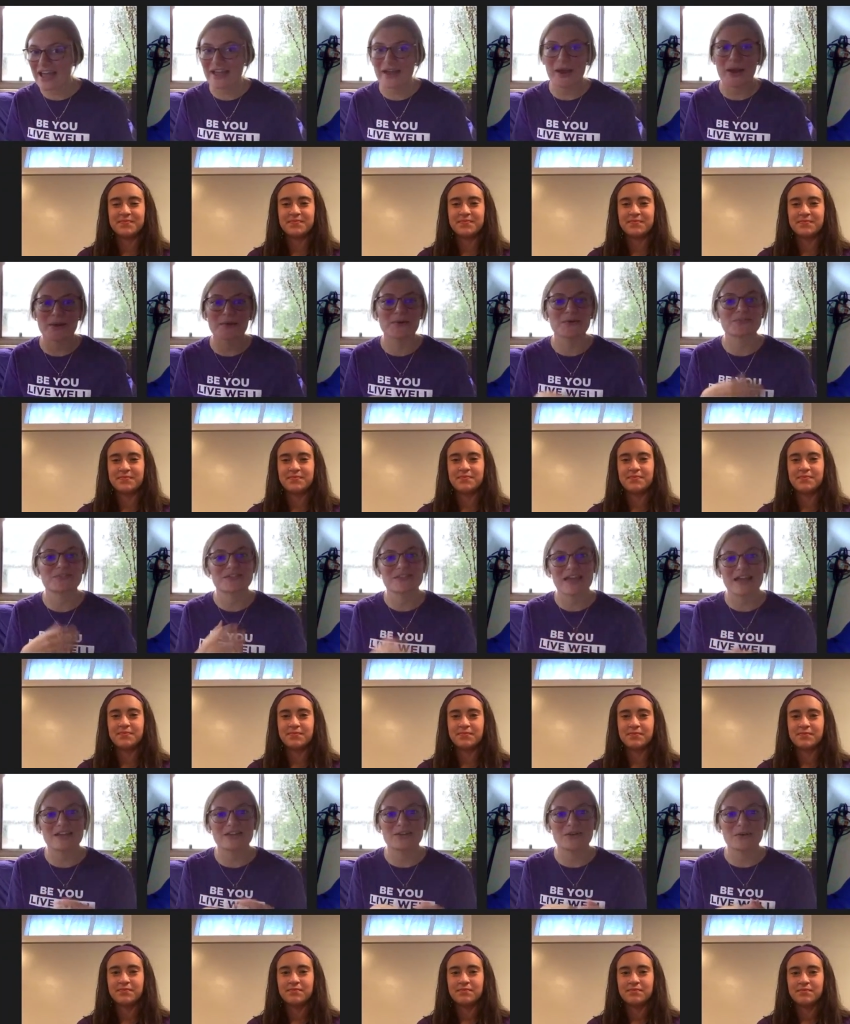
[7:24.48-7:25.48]
Speaker 1: arrows, and
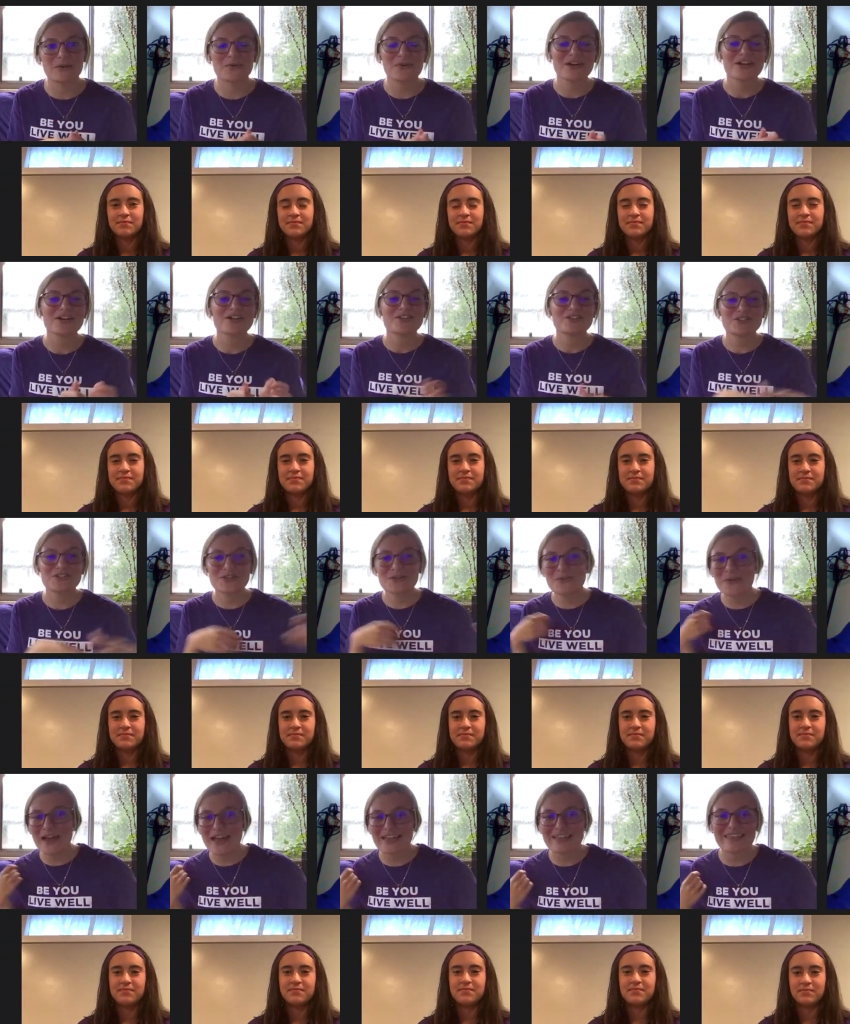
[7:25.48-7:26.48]
then you shoot,
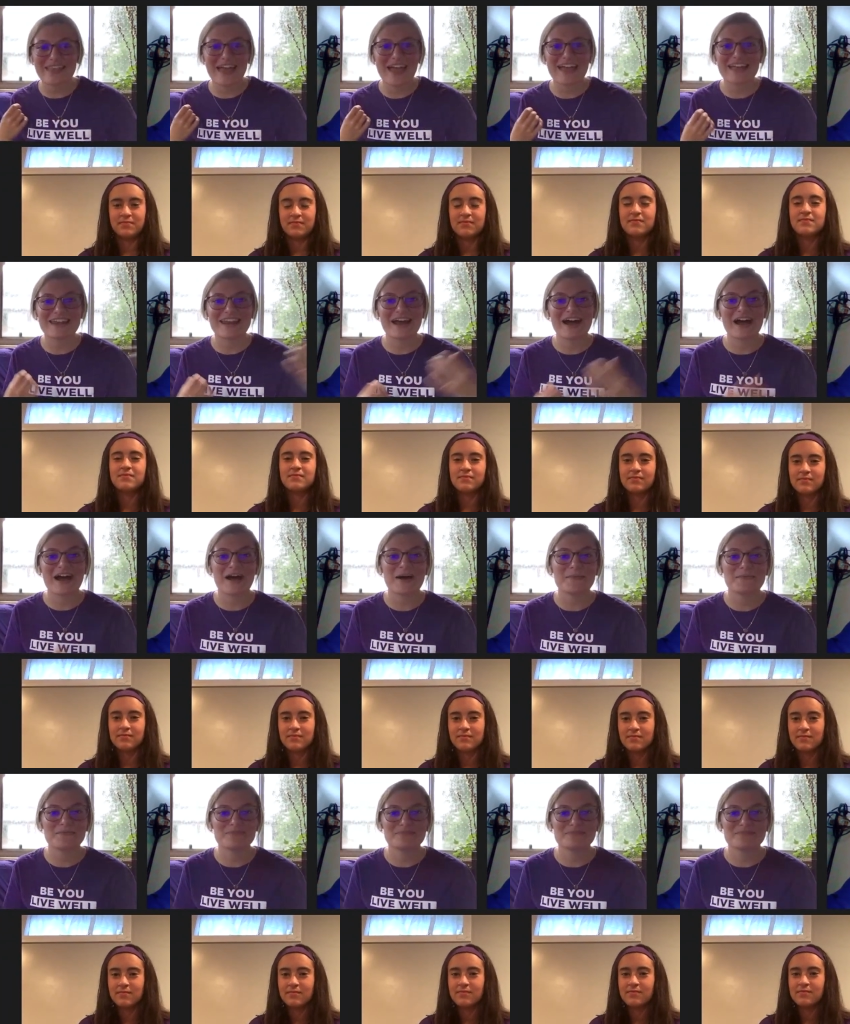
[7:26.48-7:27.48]
and then
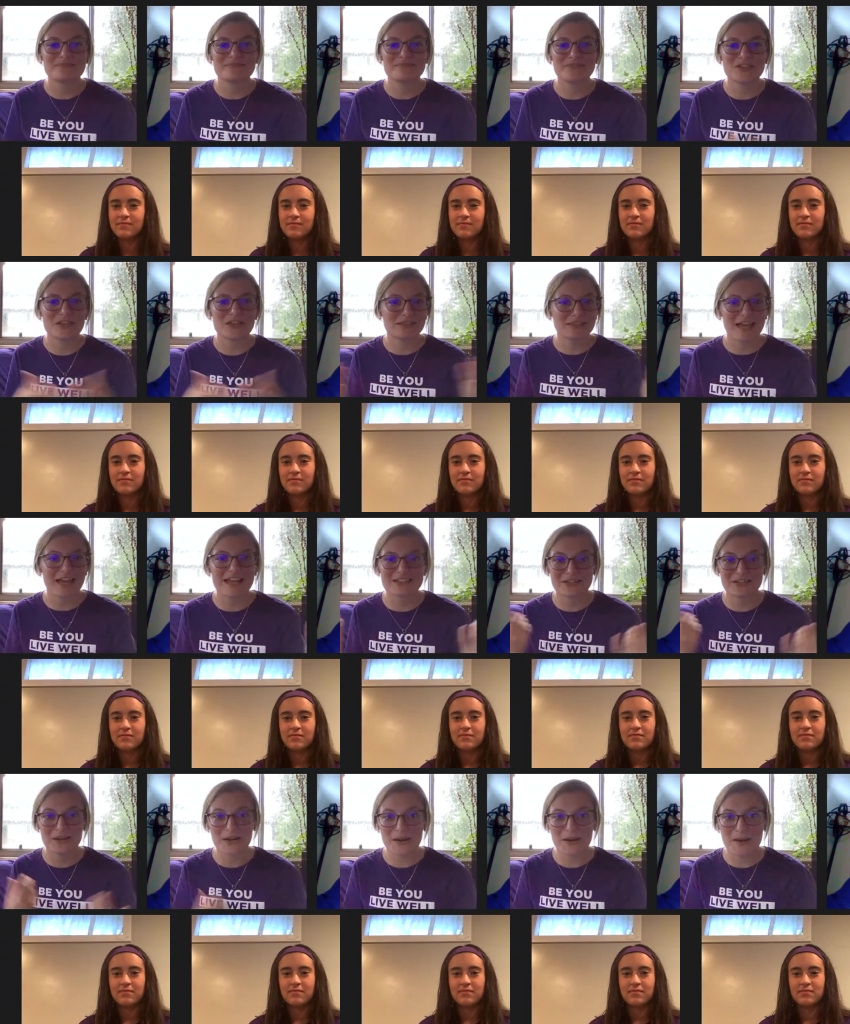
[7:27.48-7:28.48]
um, it lands
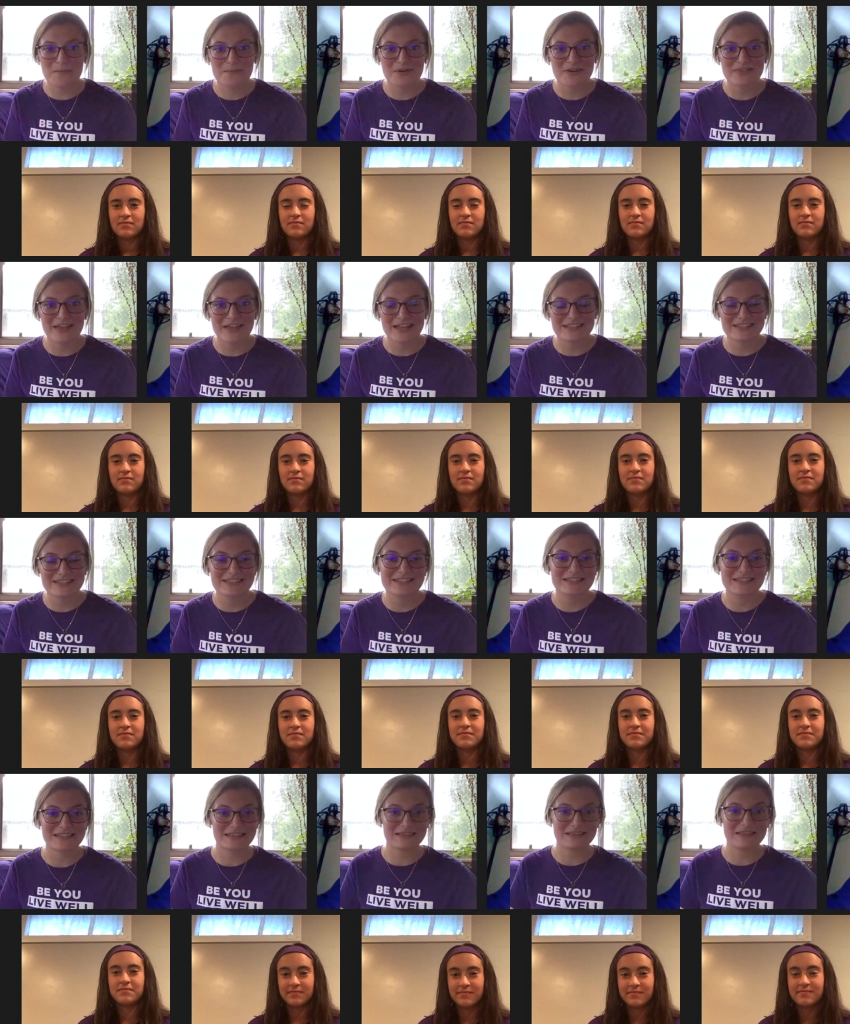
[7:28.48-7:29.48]
on a number, and that's
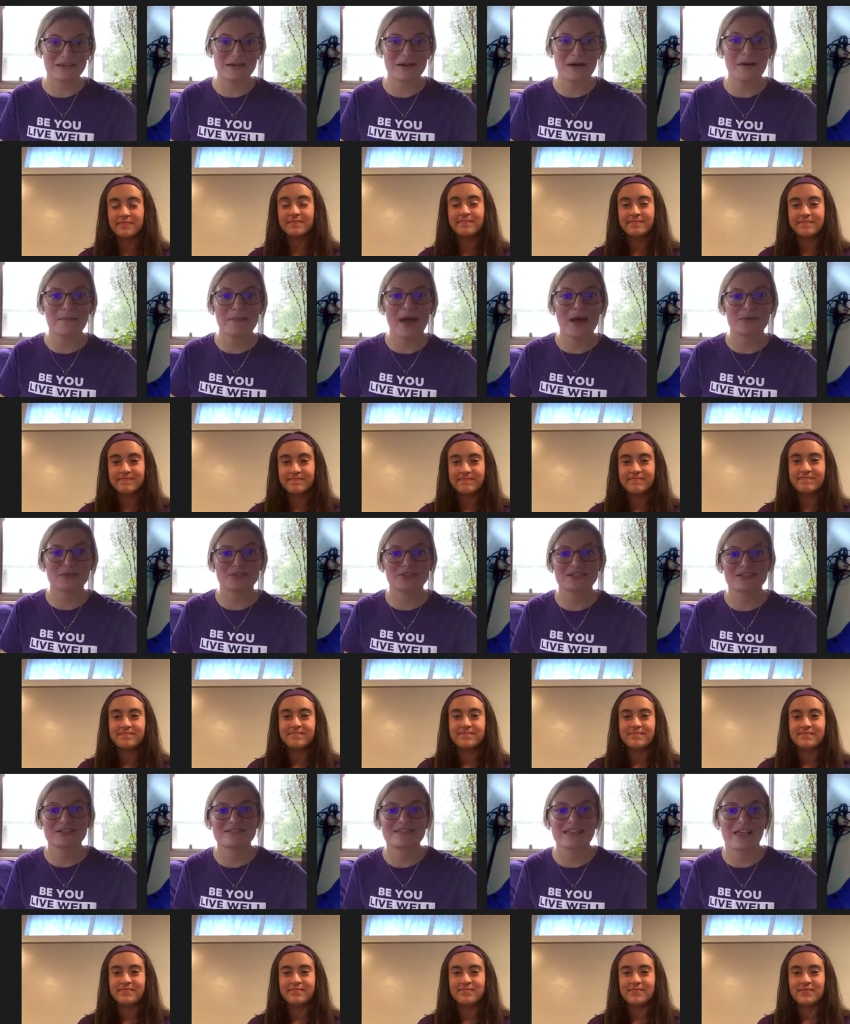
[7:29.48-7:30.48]
the
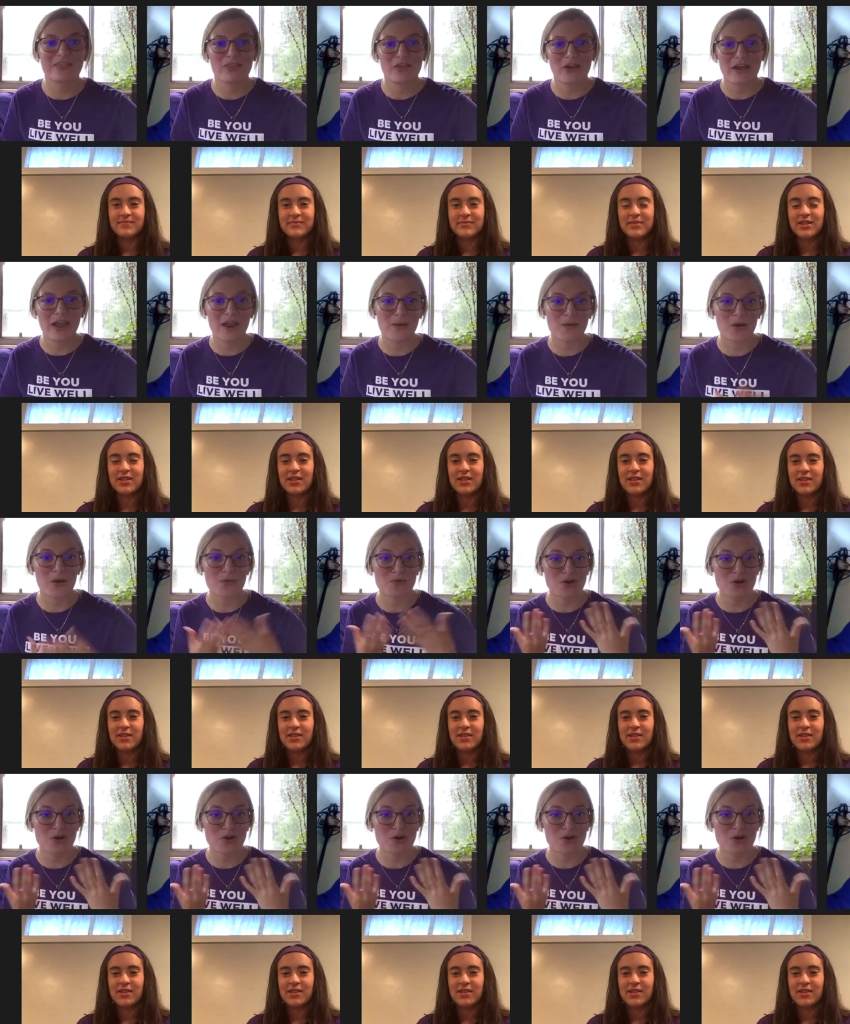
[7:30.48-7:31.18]
amount that the arrow